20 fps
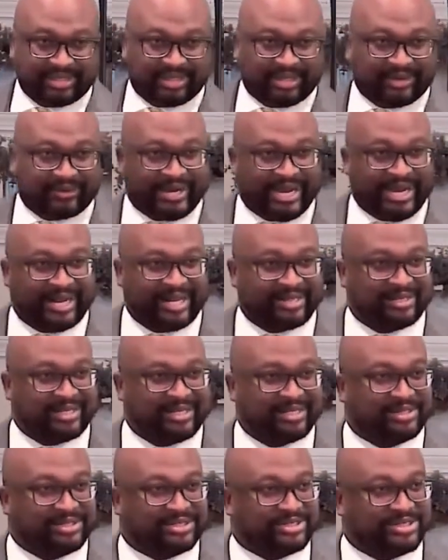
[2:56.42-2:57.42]
All right, I
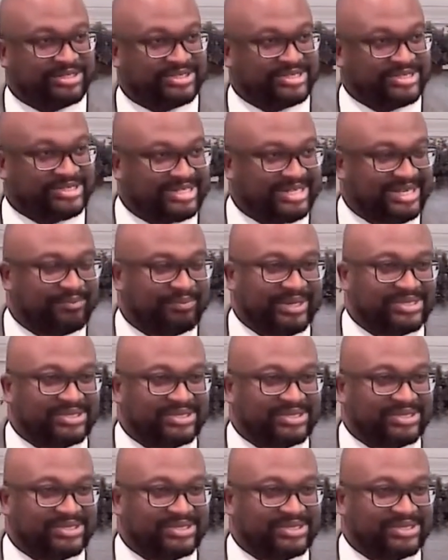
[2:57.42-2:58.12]
think the church is sleeping.